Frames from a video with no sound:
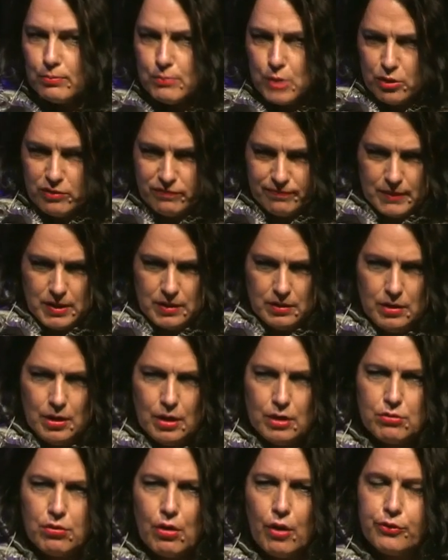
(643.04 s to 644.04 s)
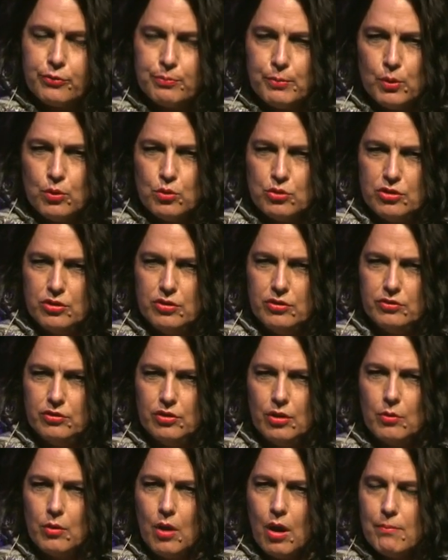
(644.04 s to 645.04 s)
movement across borders,
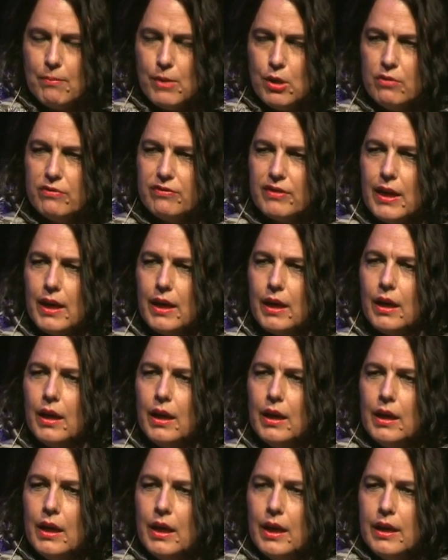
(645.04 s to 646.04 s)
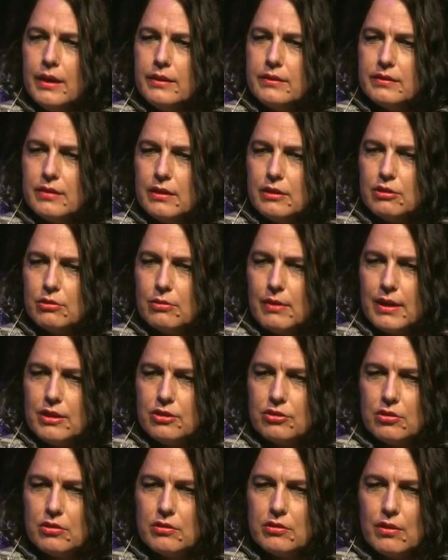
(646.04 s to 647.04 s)
who are moving in
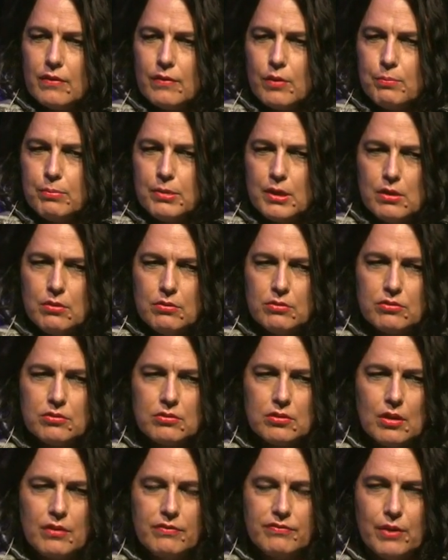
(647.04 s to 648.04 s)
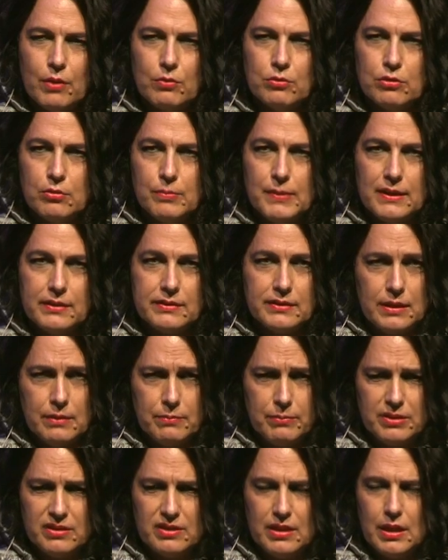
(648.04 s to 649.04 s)
situations of abuse, of vulnerability
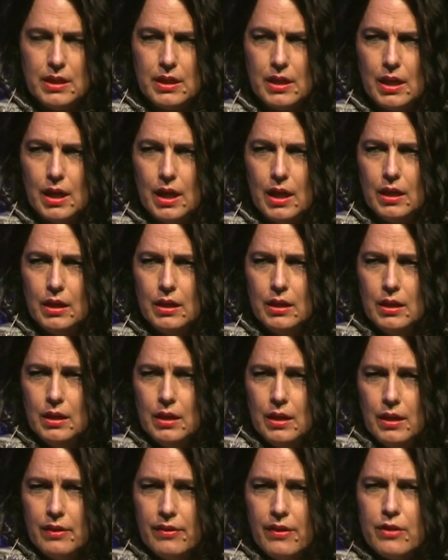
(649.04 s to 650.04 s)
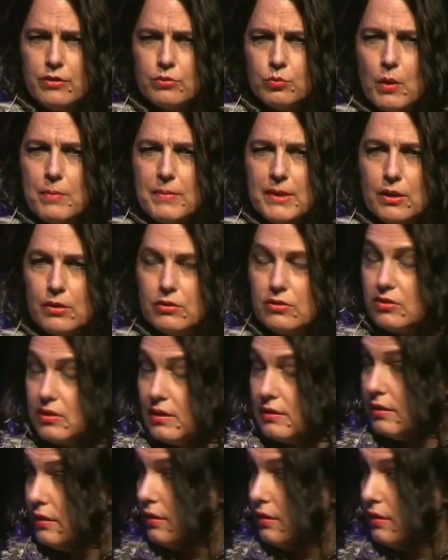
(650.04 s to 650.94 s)
in particular. Those women who sit